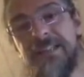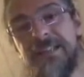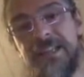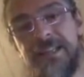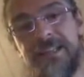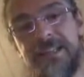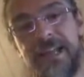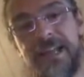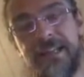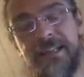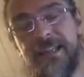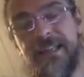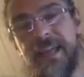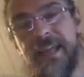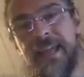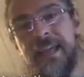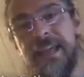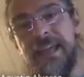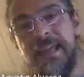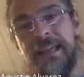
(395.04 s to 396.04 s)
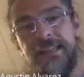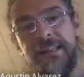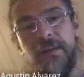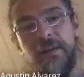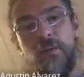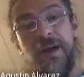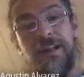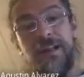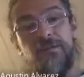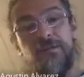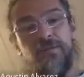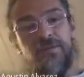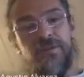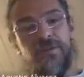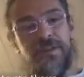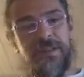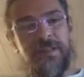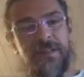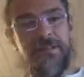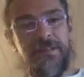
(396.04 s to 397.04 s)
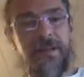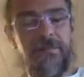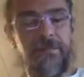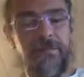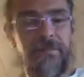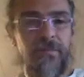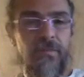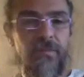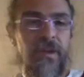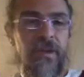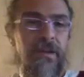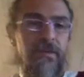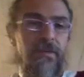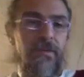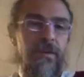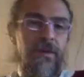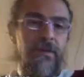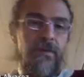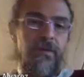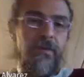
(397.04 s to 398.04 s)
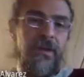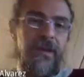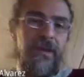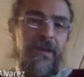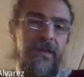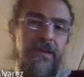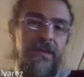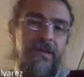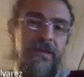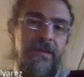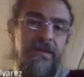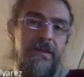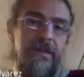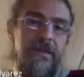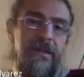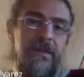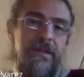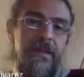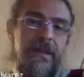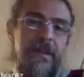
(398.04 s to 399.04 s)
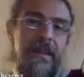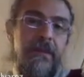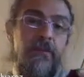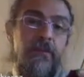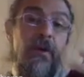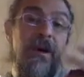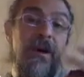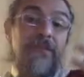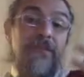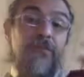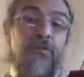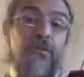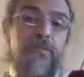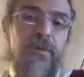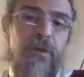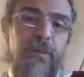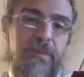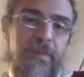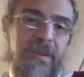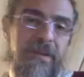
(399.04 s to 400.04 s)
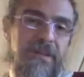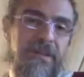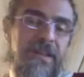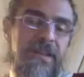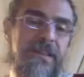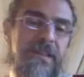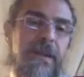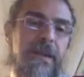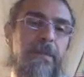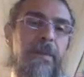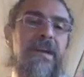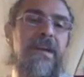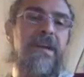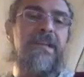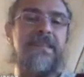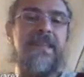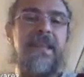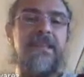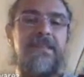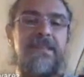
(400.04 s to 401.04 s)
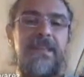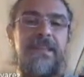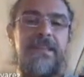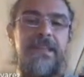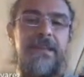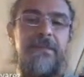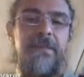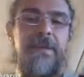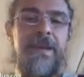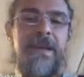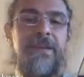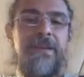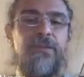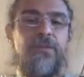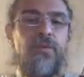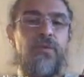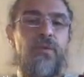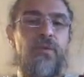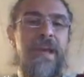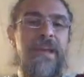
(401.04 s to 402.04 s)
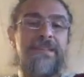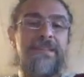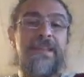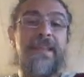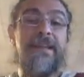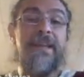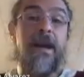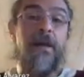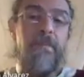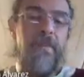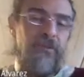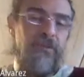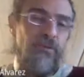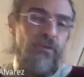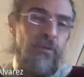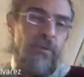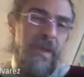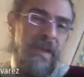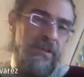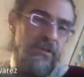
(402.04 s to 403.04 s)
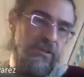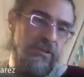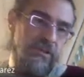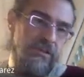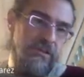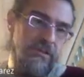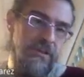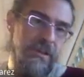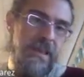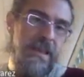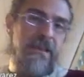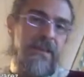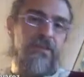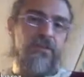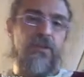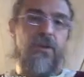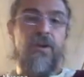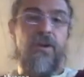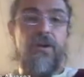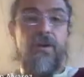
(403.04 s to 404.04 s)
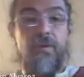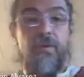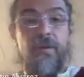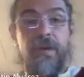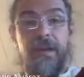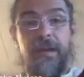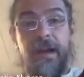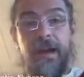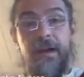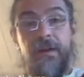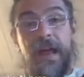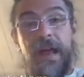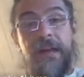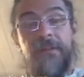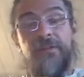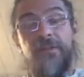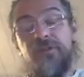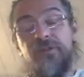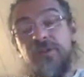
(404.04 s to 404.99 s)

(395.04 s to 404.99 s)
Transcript: is that the quantum system, the quantum properties are very sensitive to external perturbations. So, and not